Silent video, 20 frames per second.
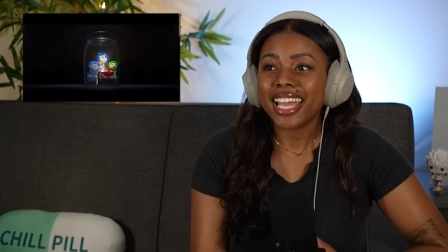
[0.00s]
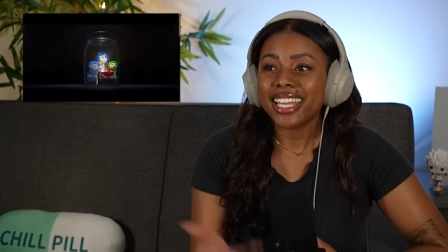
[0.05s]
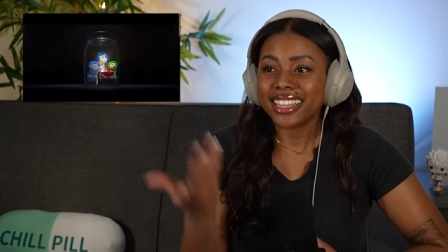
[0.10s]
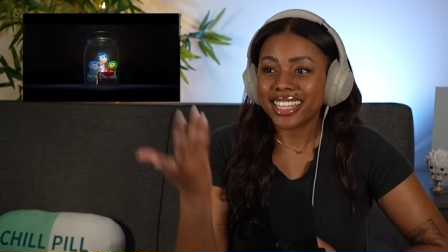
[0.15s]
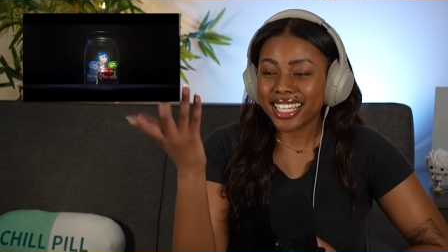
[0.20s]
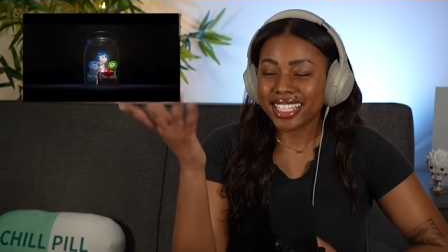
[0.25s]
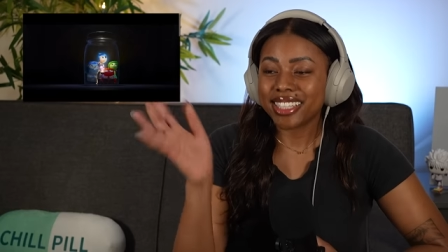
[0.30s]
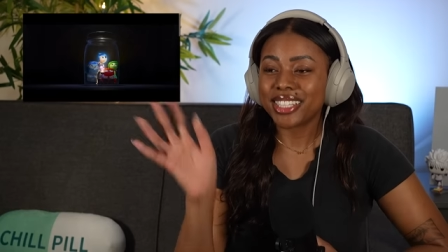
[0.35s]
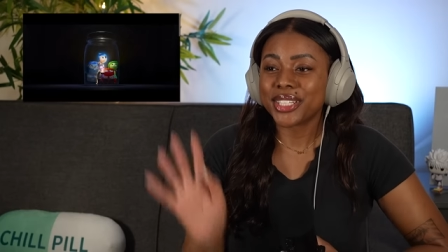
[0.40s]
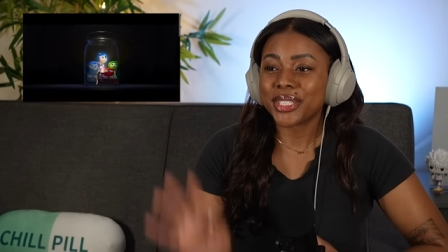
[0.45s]

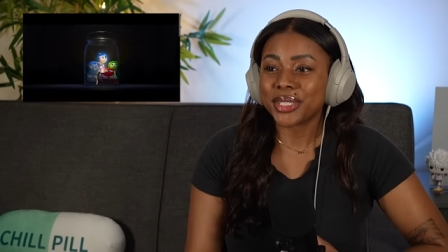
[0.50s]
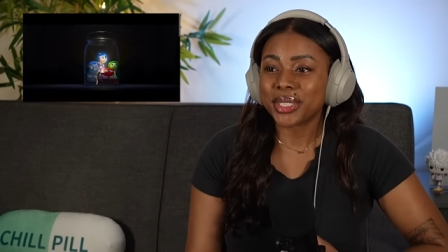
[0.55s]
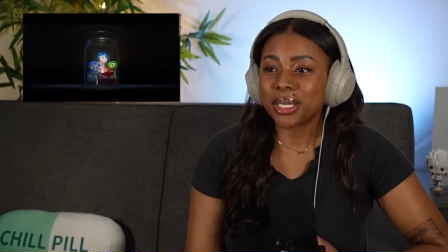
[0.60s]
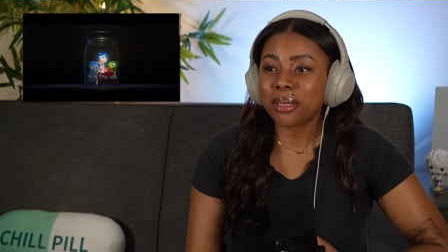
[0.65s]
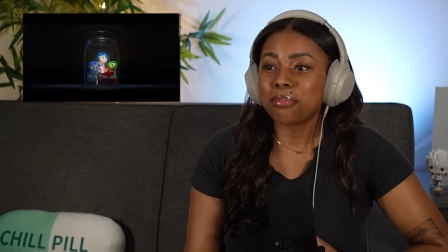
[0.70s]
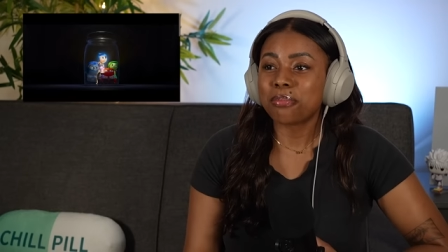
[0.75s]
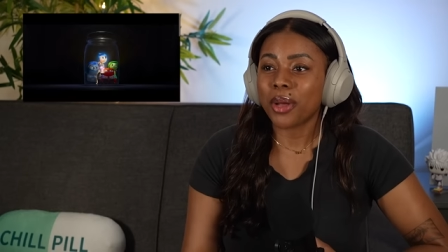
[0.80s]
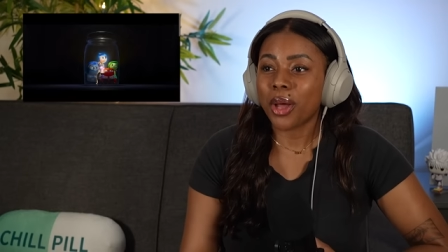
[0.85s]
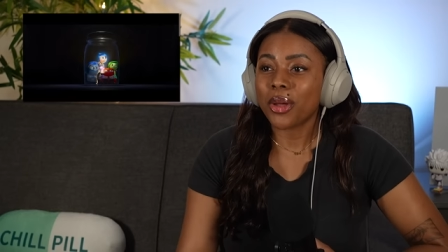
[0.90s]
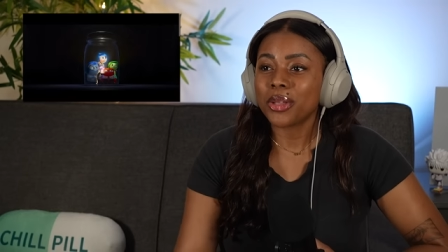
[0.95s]
and they
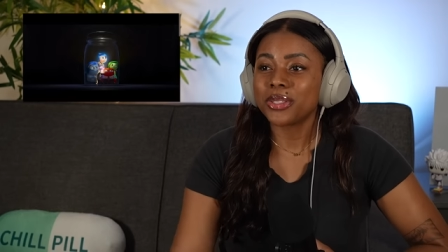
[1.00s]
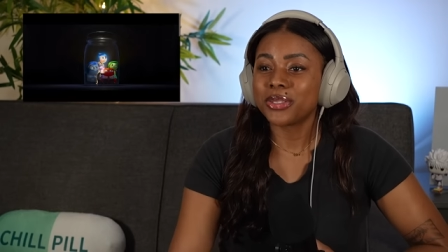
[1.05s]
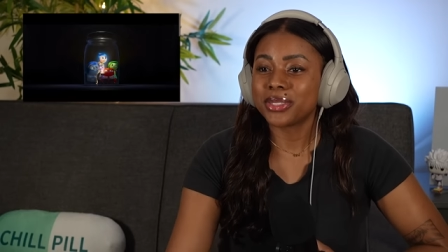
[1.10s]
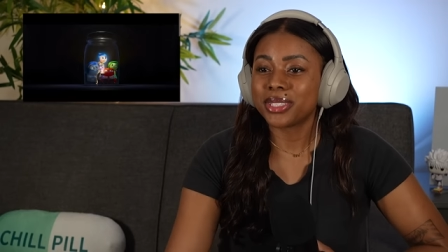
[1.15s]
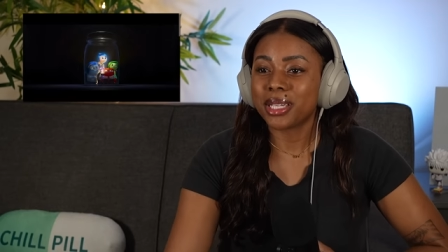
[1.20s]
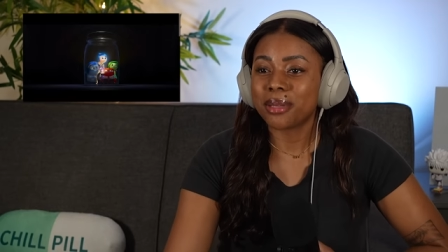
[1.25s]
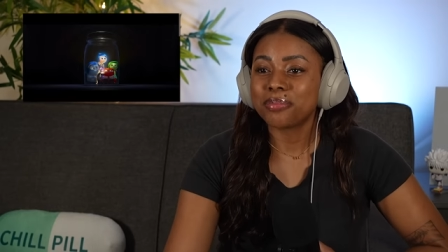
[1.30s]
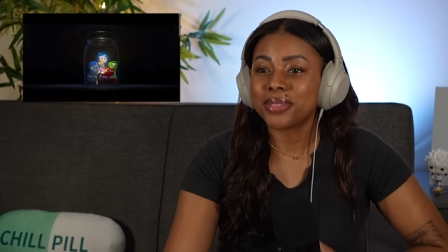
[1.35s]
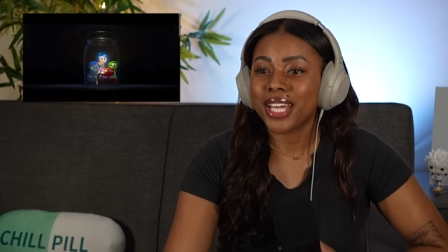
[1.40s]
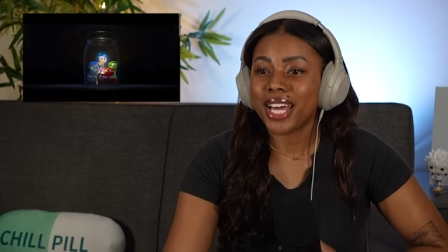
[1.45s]
literally
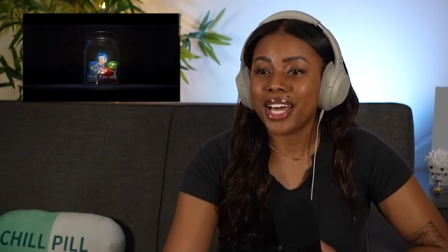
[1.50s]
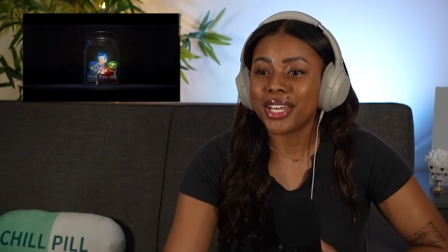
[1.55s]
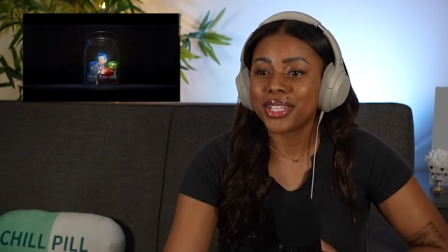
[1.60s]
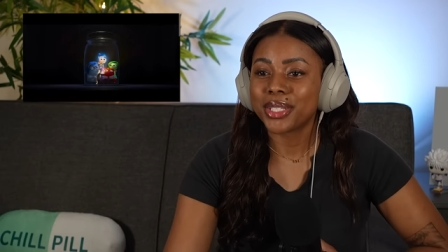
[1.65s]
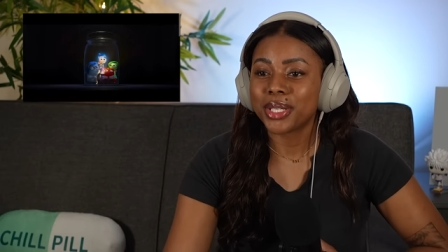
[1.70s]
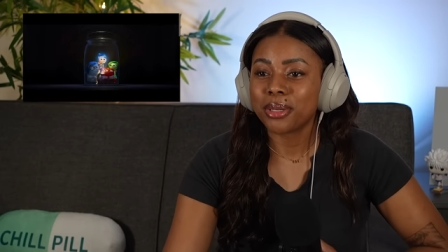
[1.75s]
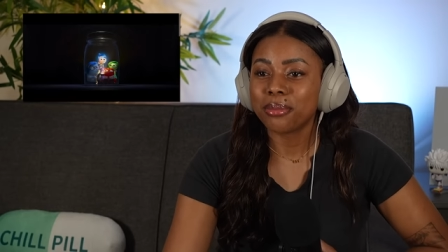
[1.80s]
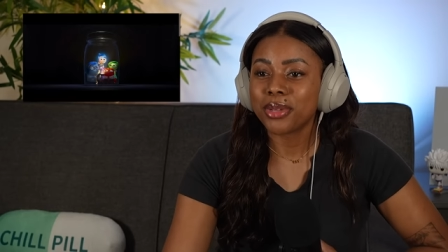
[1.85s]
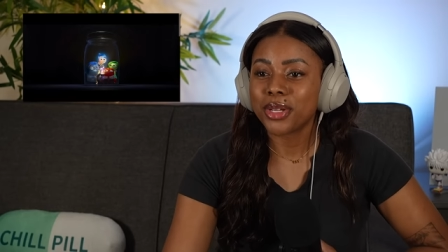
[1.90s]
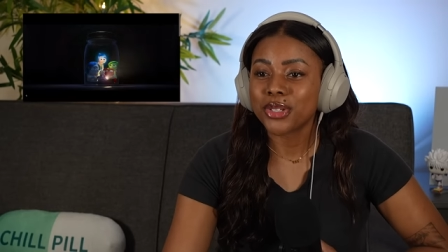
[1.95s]
bottled up the
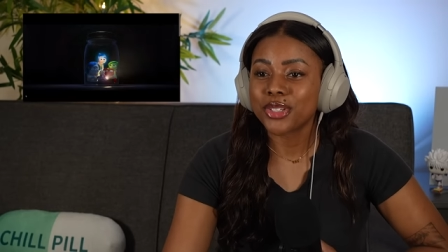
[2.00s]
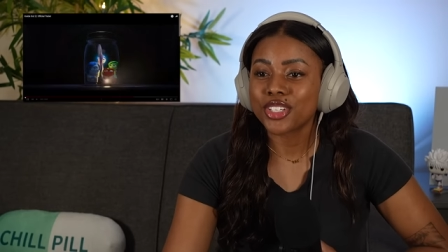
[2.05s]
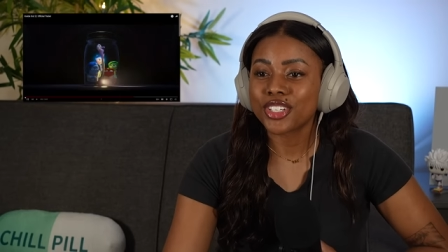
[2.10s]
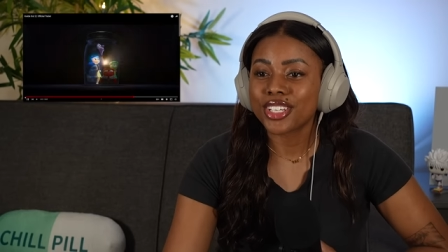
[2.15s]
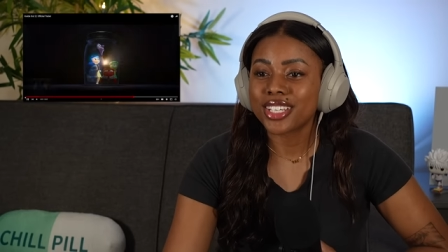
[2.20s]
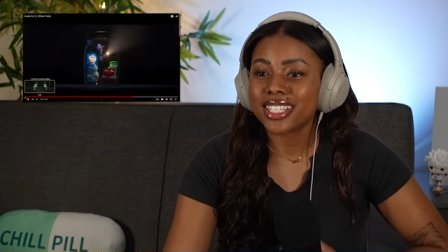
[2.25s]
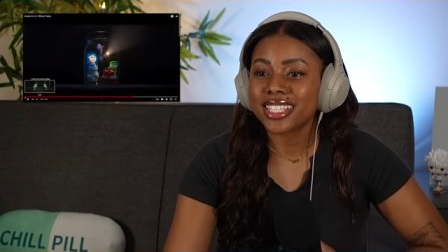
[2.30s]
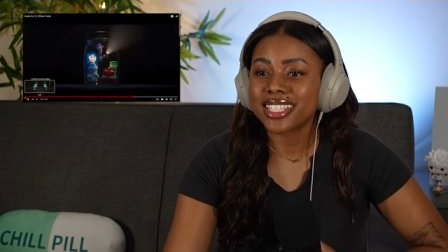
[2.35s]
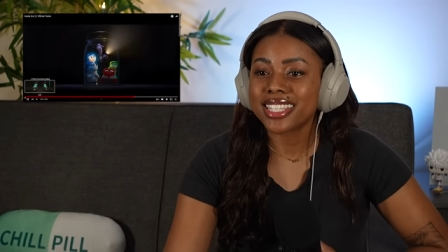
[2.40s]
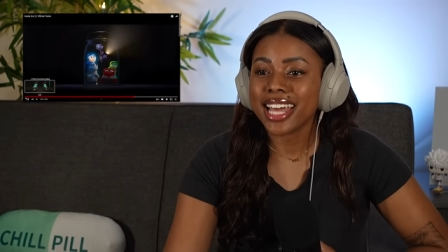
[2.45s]
other
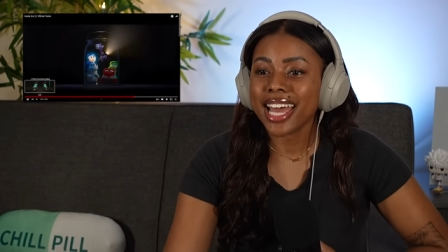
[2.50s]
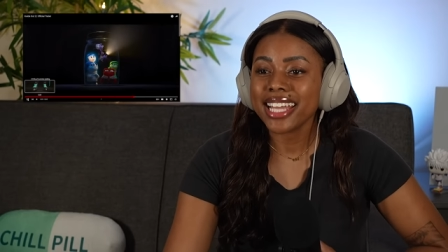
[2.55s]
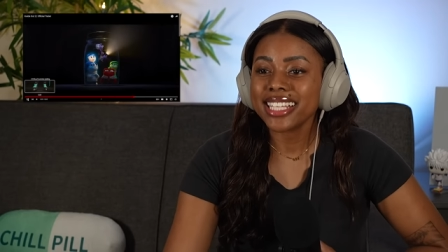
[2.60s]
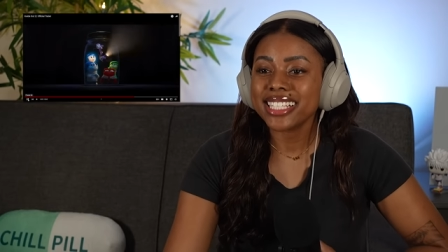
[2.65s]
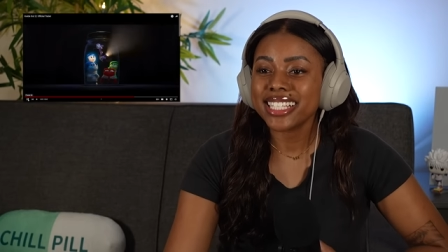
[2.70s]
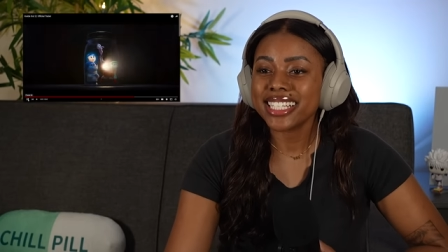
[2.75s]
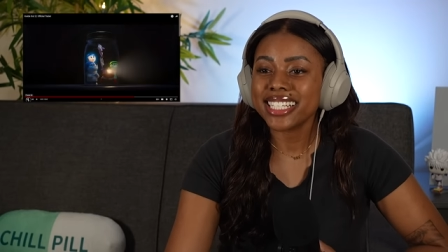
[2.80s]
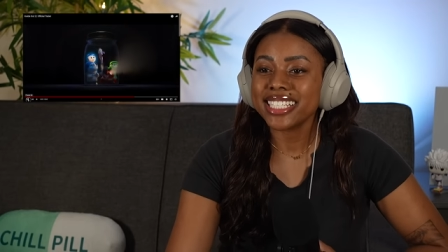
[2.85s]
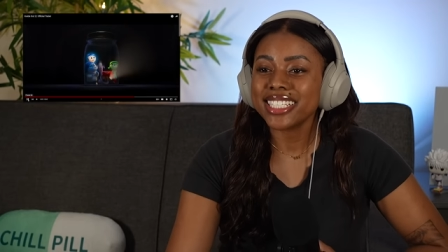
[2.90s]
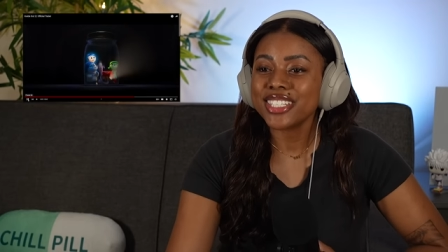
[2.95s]
emotions
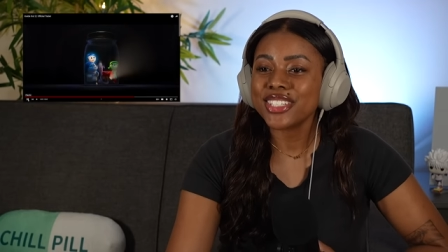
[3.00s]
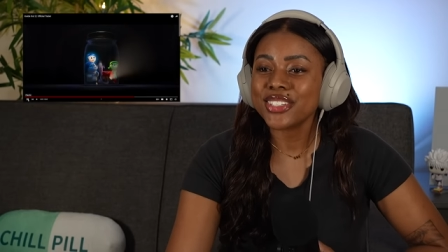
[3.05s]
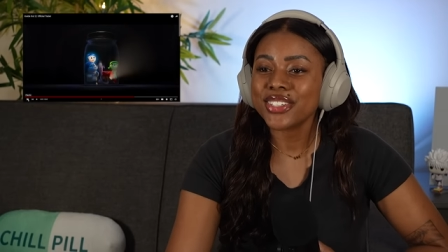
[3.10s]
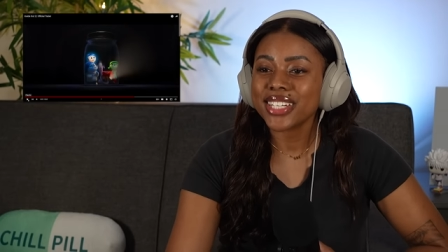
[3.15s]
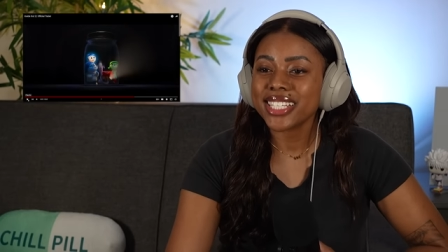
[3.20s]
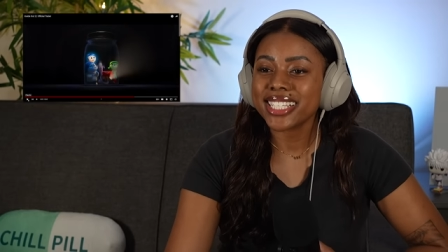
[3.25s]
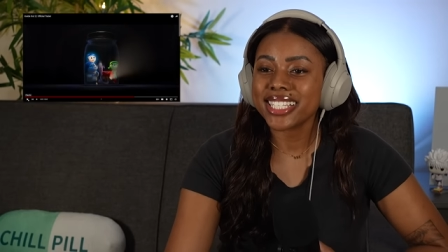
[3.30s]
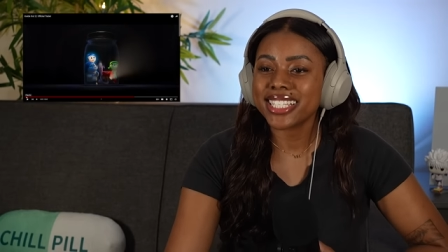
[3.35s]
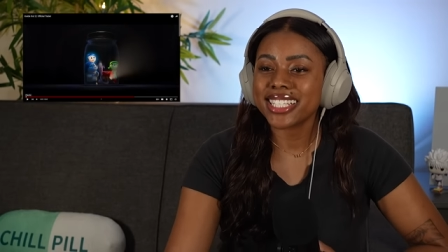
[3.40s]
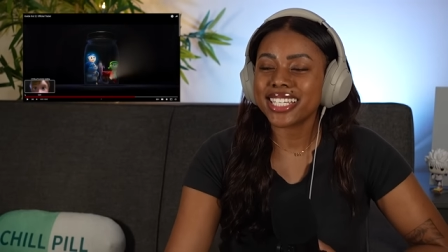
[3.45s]
that's
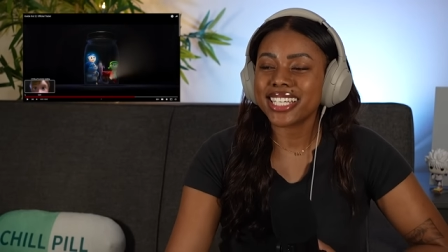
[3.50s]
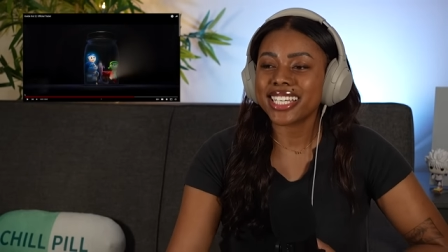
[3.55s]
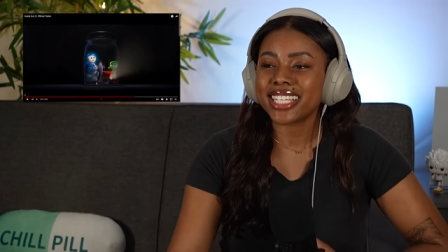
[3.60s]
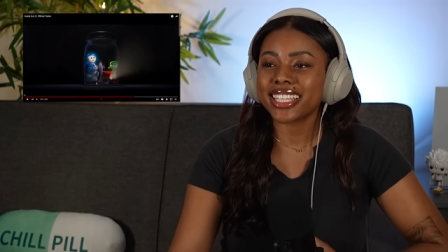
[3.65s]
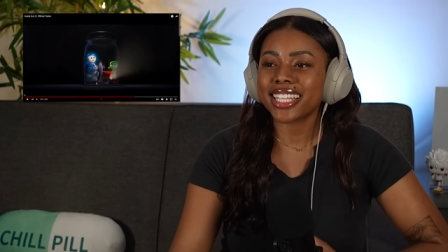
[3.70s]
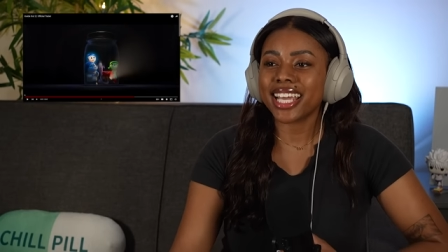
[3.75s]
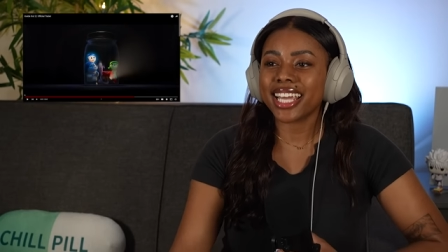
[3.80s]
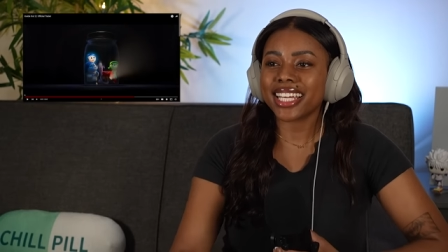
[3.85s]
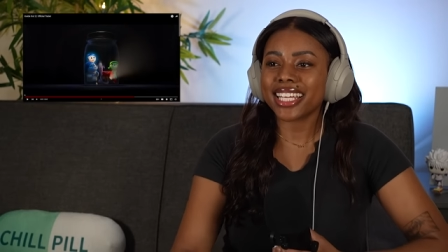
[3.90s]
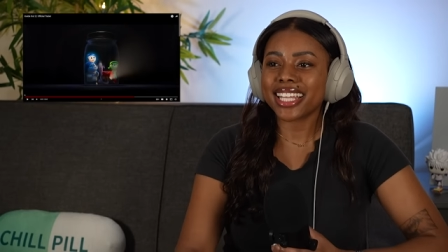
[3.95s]

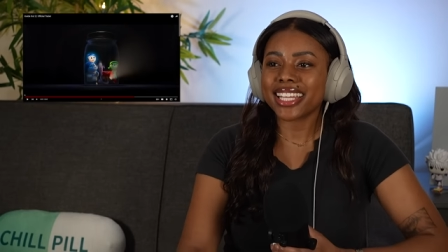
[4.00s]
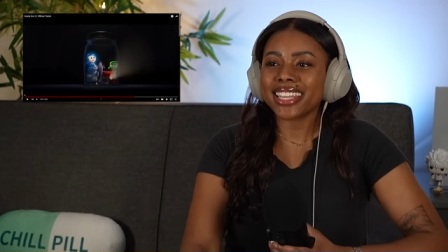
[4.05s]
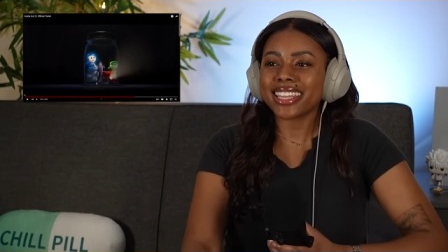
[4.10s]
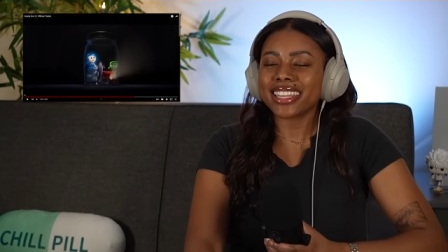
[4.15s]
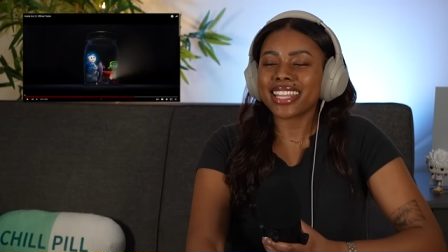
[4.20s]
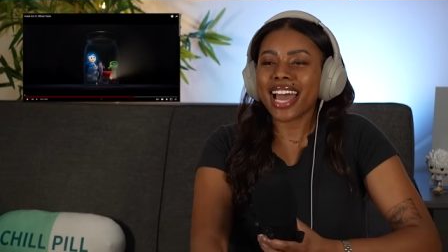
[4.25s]
interesting like